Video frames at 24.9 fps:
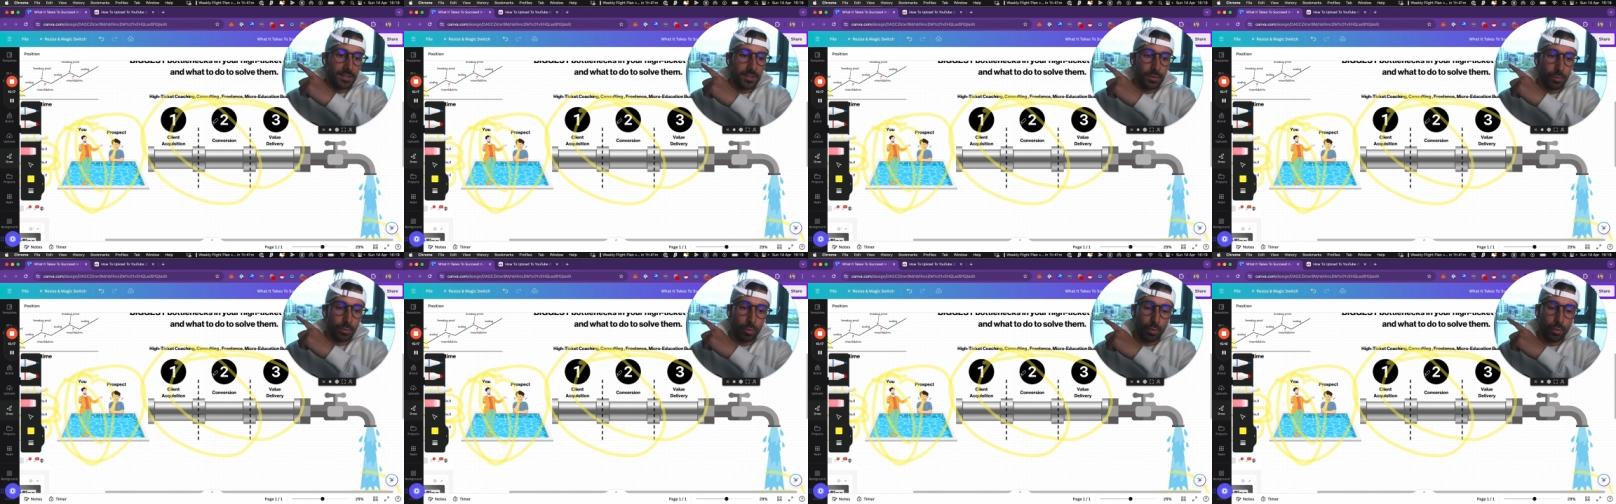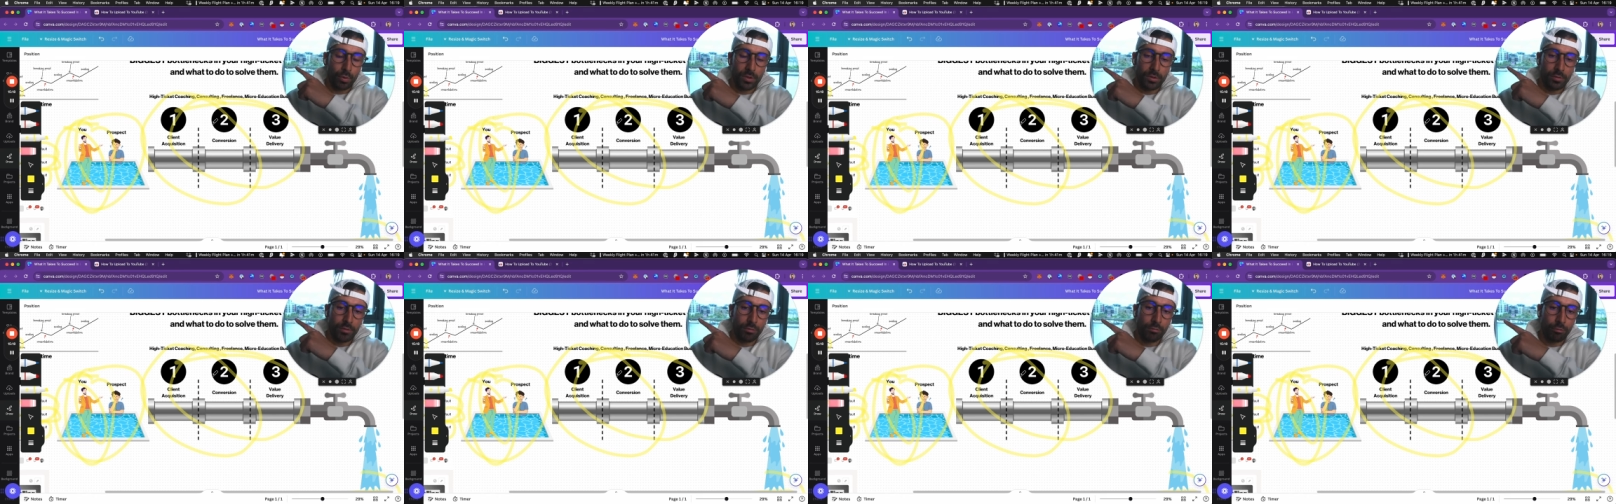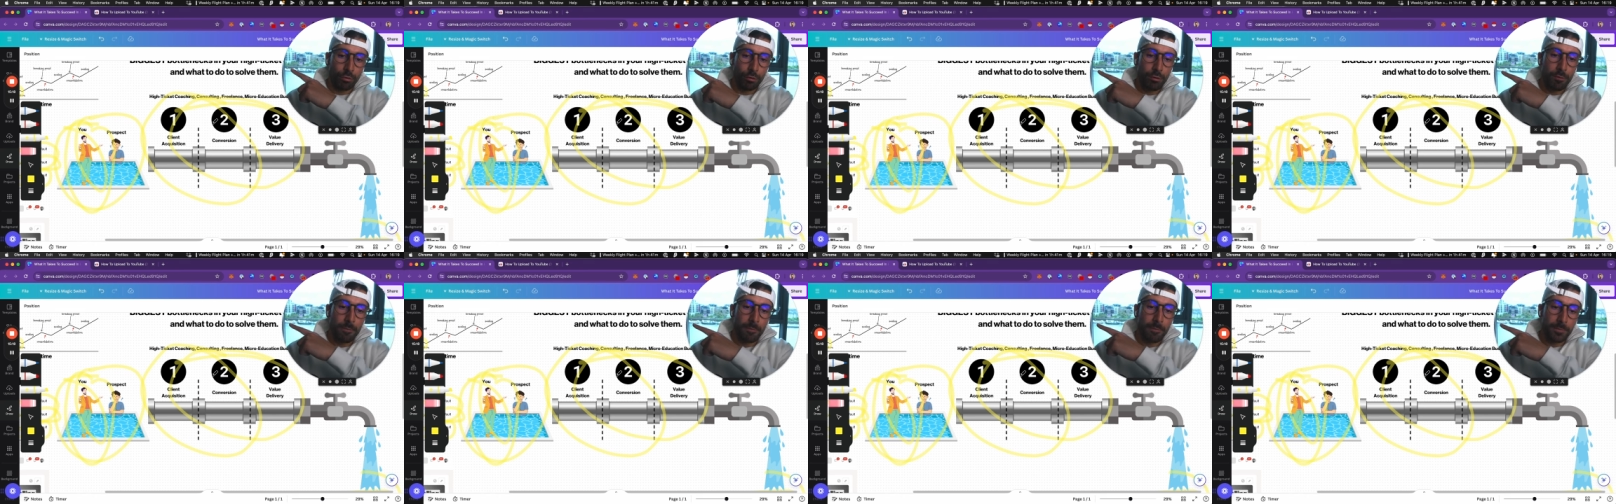to walk you
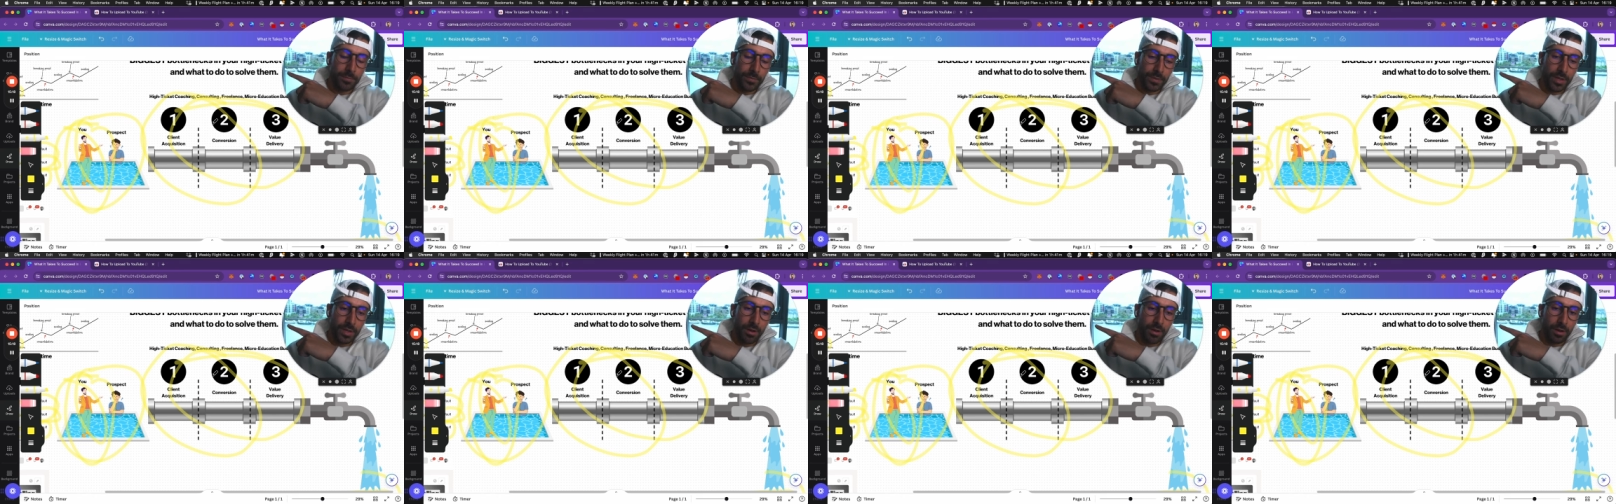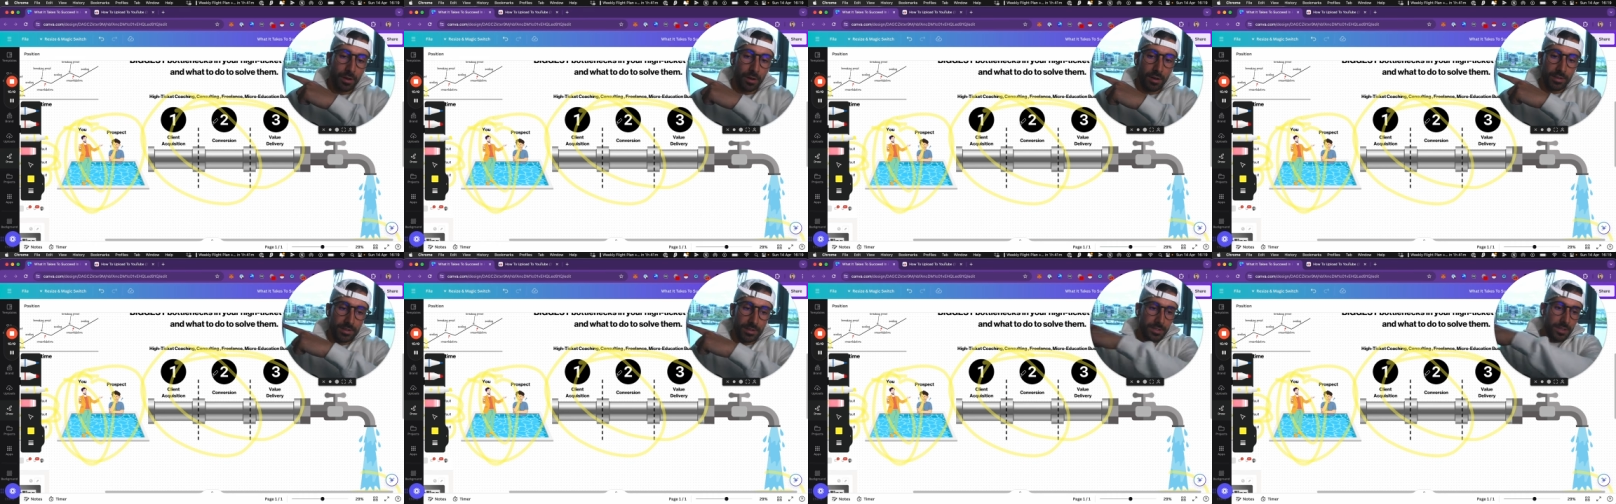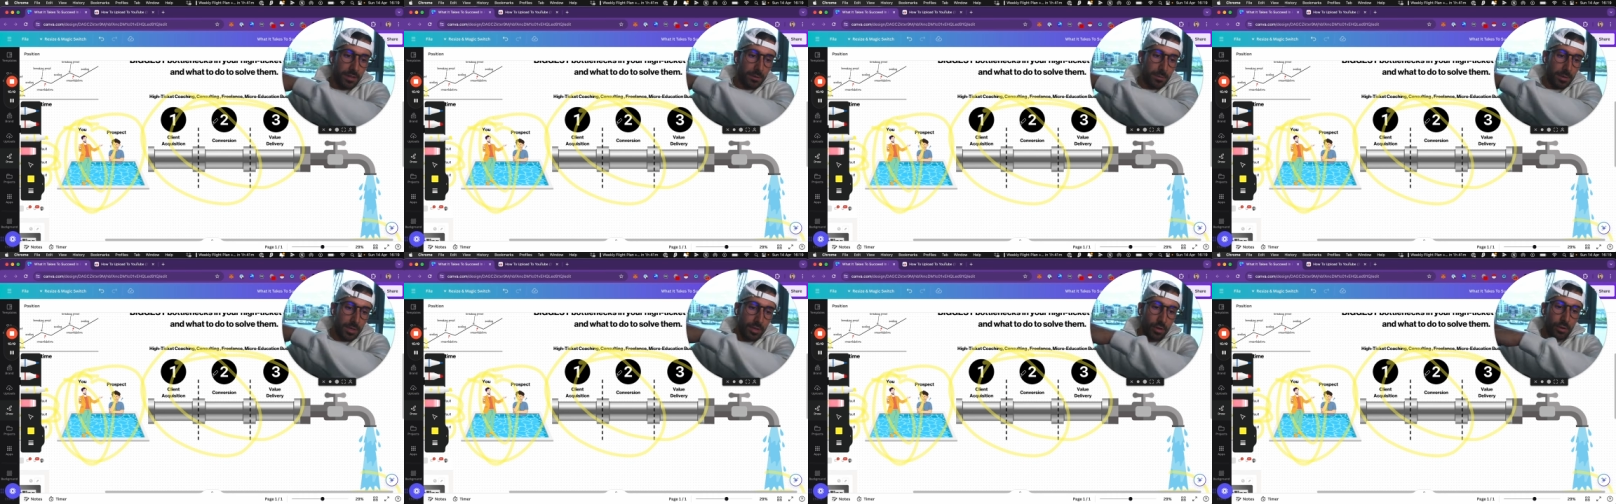through. Oh, that's
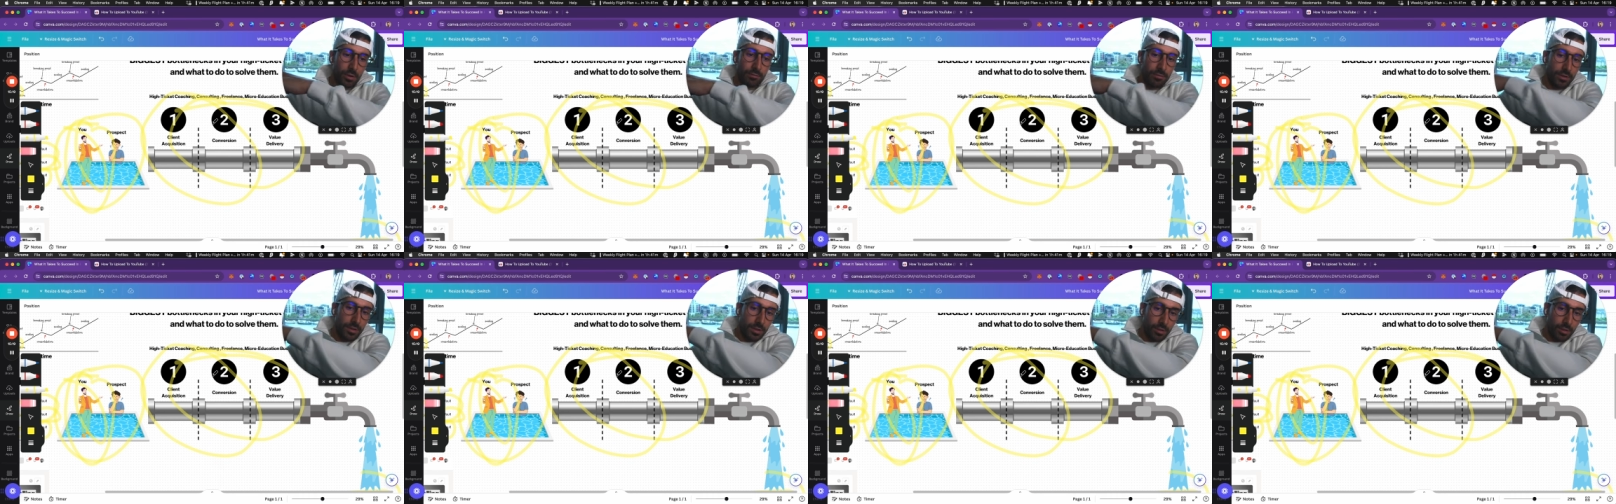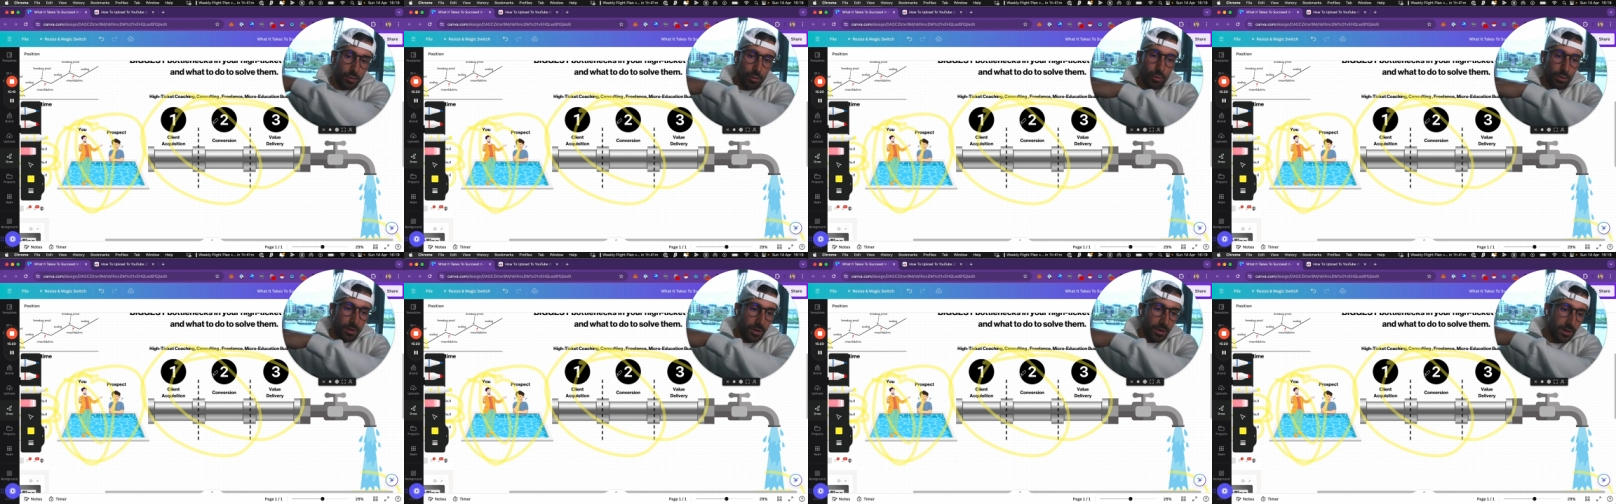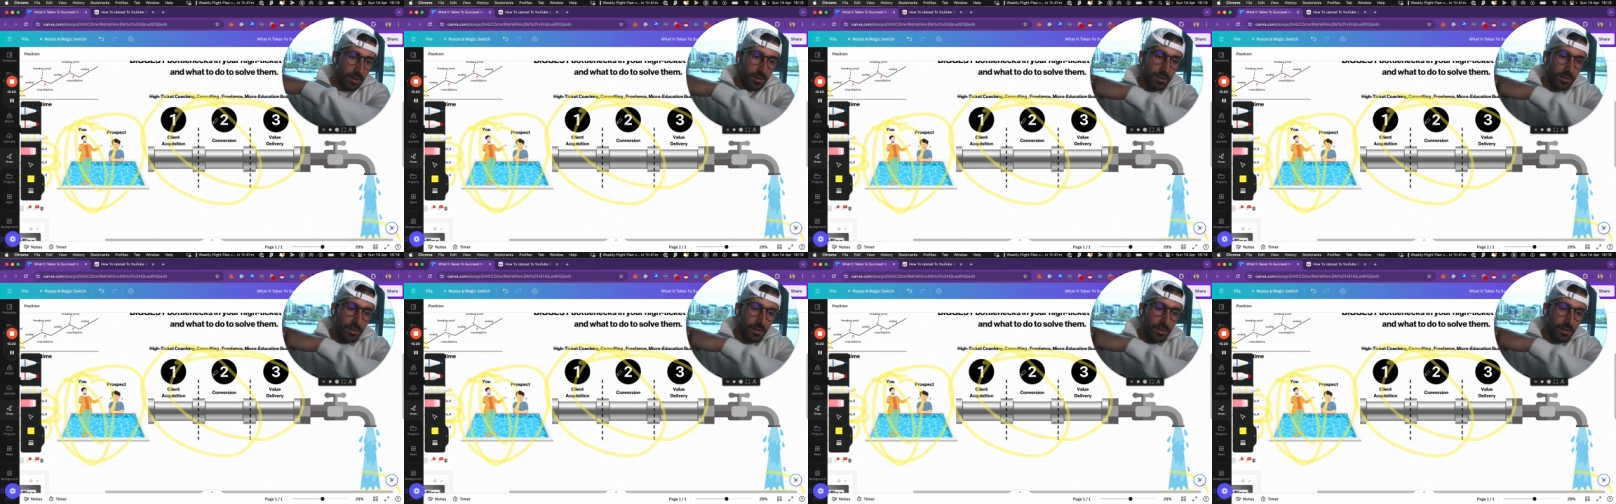going to be over in the corner